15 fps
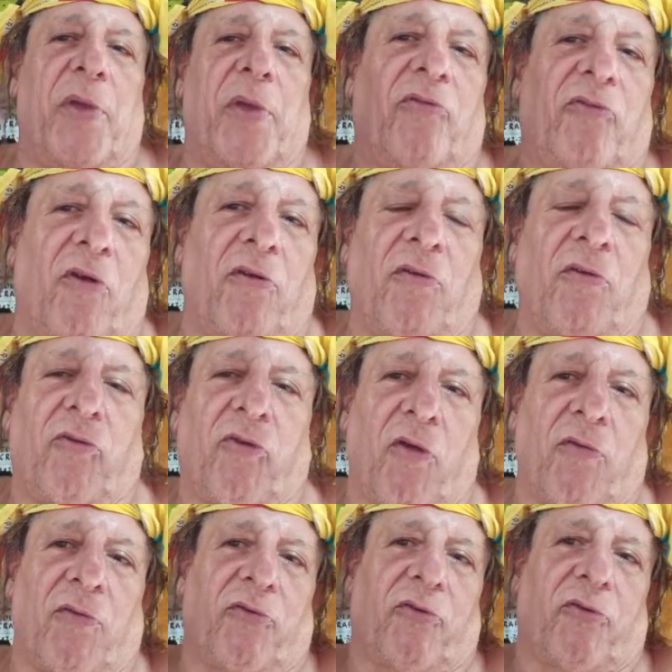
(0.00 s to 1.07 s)
such
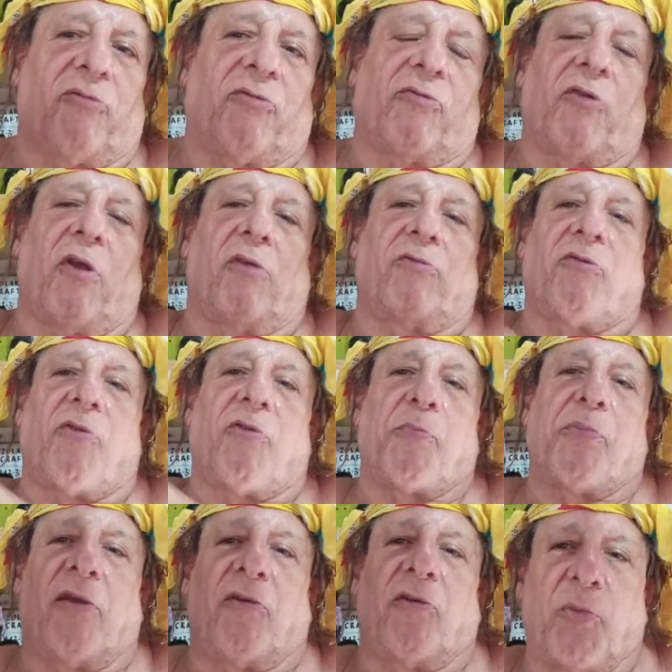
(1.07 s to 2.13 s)
a
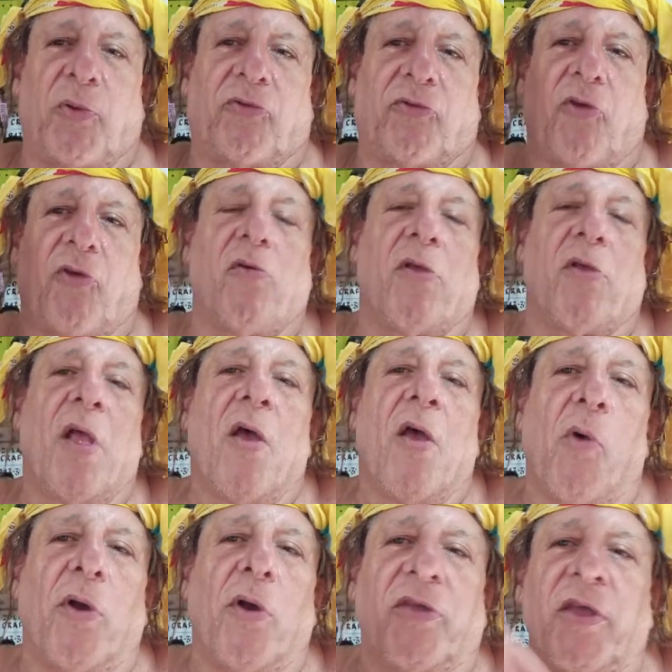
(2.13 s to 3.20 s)
place with so,
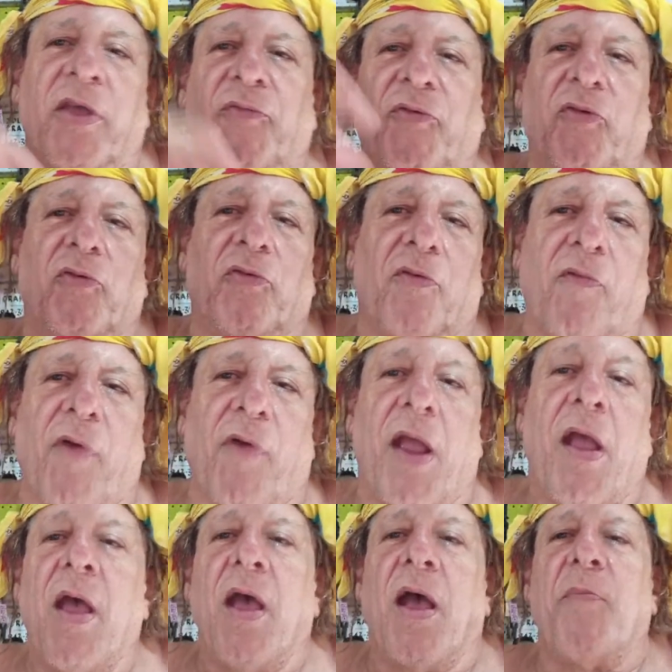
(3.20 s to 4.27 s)
what gives you the right?
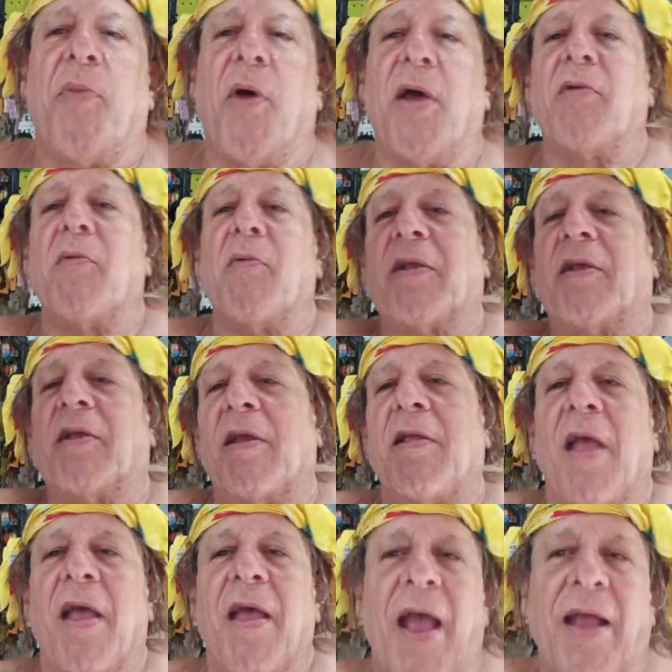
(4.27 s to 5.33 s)
And by the way,
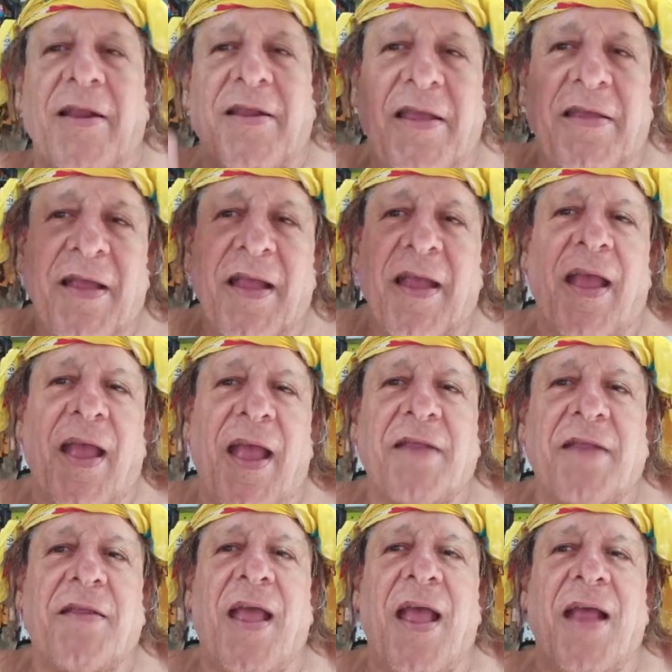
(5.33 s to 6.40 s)
and
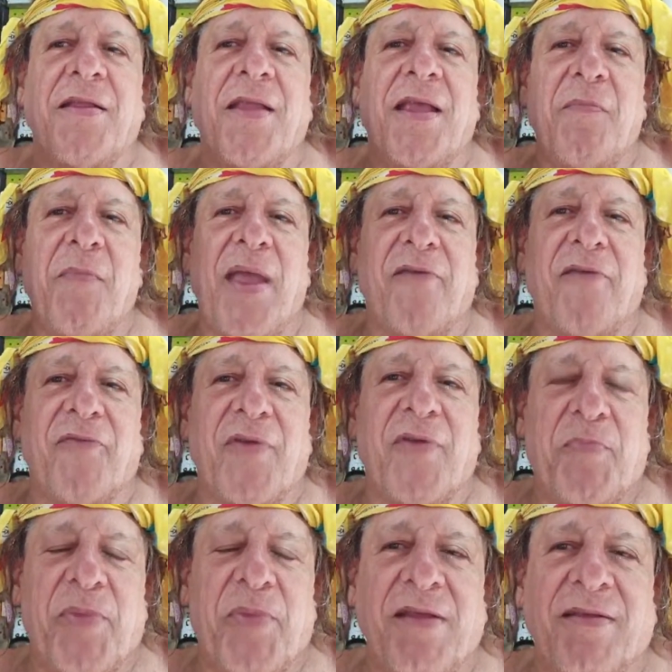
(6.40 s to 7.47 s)
he may
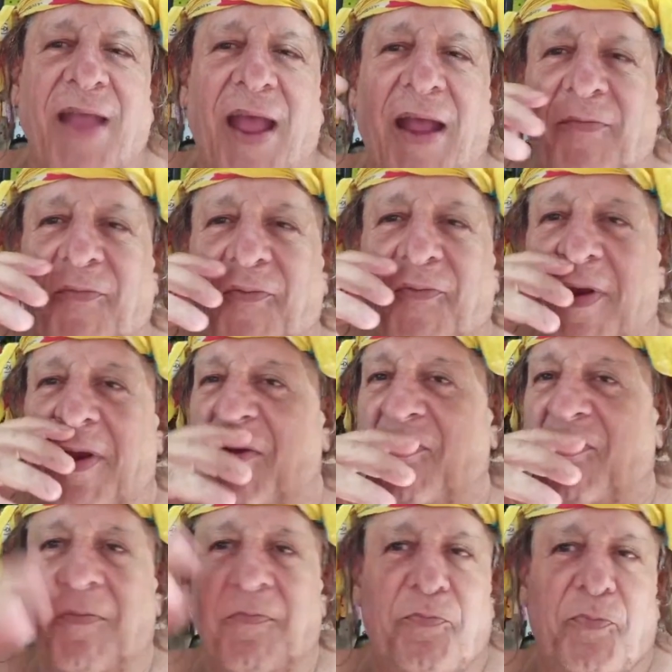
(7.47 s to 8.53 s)
repeat that
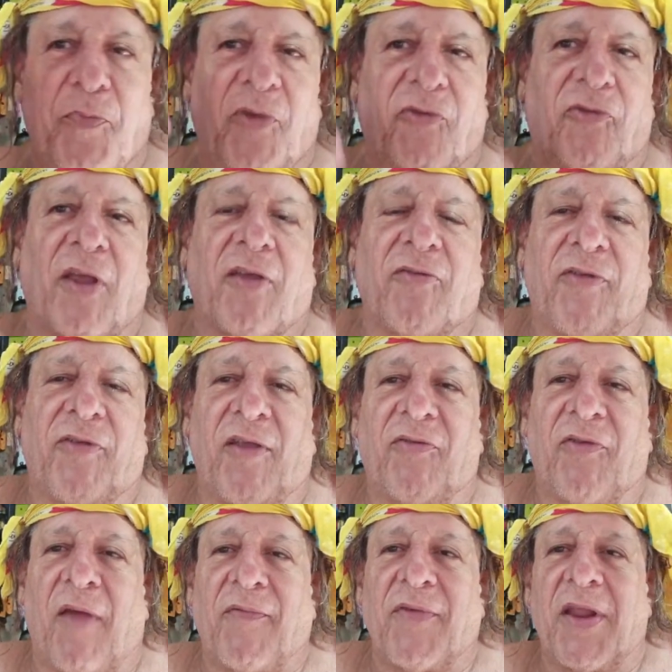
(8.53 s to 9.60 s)
phrase 60,
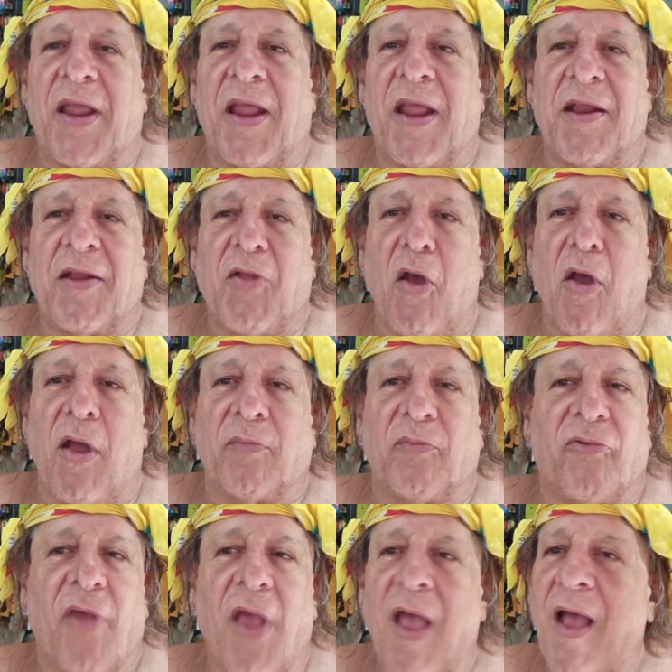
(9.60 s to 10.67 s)
70, 80
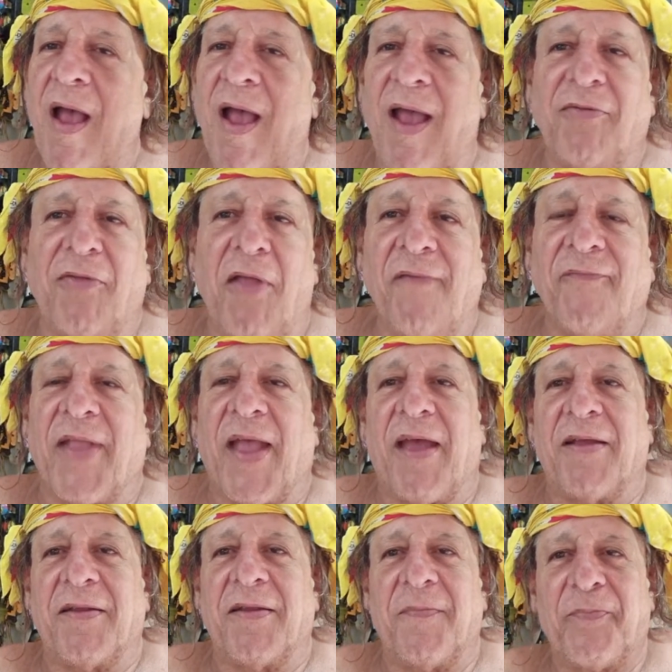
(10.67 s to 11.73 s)
times. I love
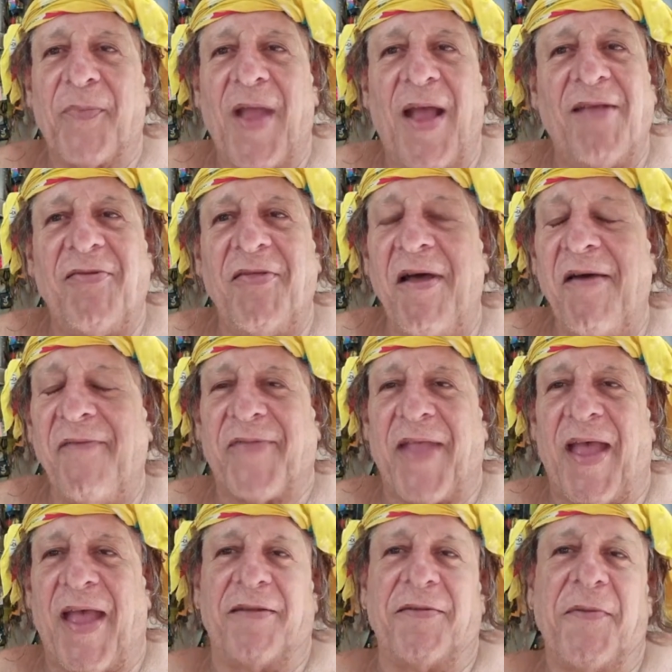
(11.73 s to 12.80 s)
that. I love
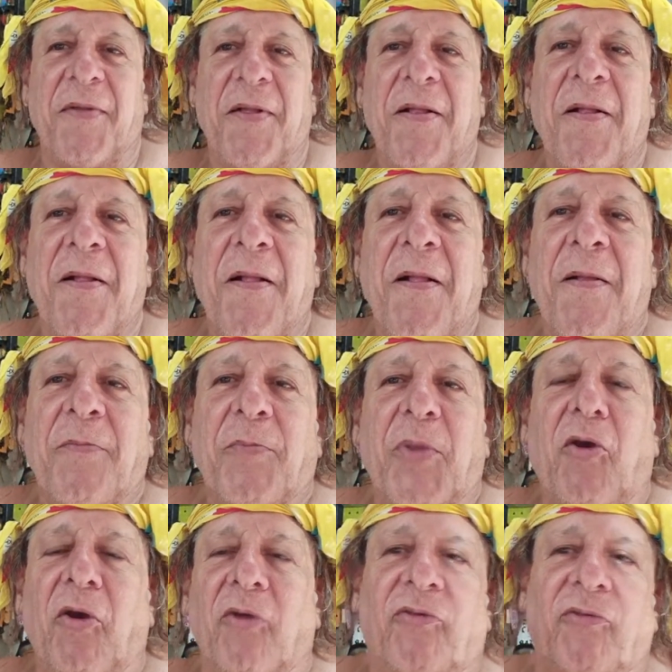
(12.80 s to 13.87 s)
that.
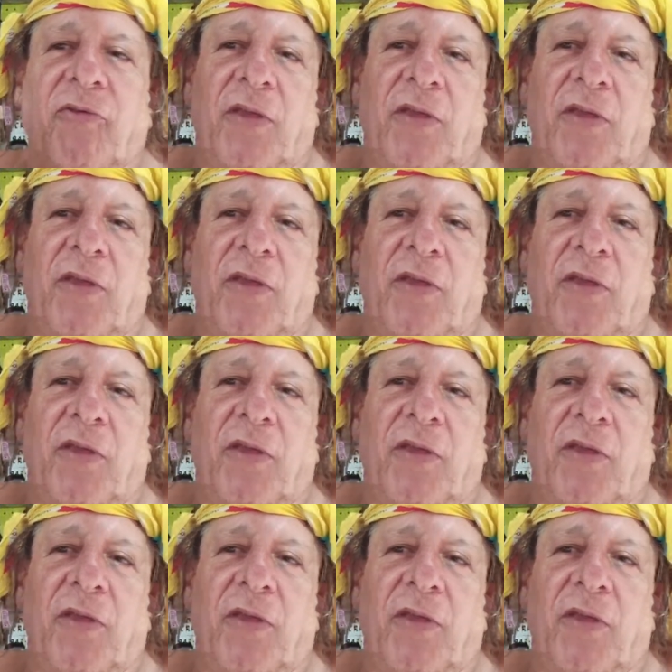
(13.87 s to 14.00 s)
Because